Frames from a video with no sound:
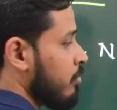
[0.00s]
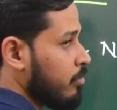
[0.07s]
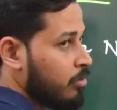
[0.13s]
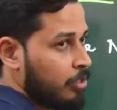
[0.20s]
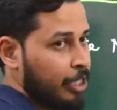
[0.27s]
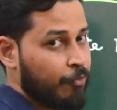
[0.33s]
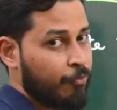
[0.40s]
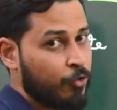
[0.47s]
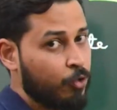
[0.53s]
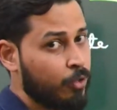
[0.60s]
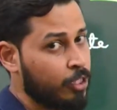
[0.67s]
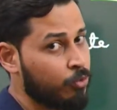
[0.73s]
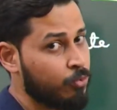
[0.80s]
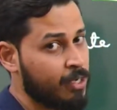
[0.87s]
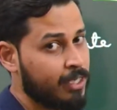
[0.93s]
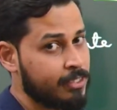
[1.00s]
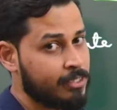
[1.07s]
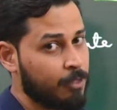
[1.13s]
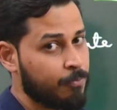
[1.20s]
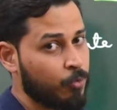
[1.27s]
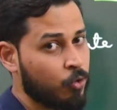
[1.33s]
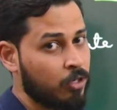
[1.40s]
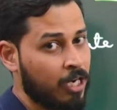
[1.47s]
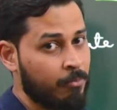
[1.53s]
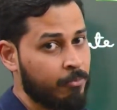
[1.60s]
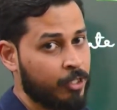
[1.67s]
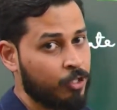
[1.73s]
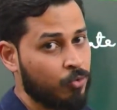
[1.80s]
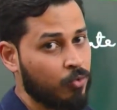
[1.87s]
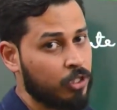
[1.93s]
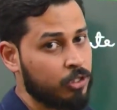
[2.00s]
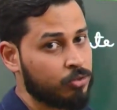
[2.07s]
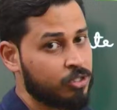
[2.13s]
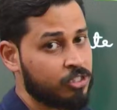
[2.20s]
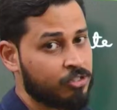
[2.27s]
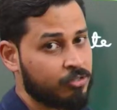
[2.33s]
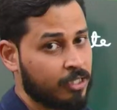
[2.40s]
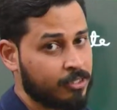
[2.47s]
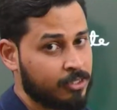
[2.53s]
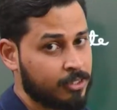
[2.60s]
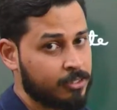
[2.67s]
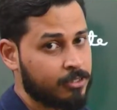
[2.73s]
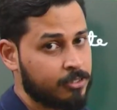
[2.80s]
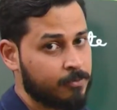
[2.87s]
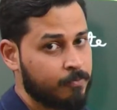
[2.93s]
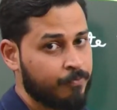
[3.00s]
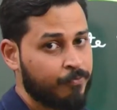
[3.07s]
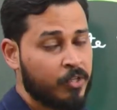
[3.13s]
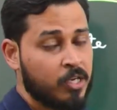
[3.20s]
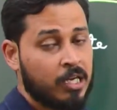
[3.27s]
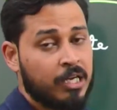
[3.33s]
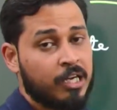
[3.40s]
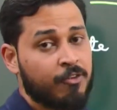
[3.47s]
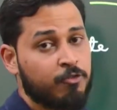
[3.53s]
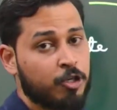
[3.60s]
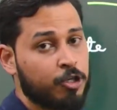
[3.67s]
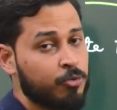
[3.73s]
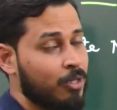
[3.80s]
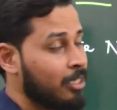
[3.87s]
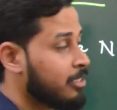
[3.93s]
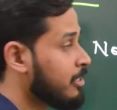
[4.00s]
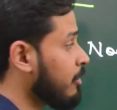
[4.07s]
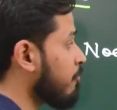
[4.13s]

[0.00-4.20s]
If you are doing C programming, you will use structures. If you are doing C++, you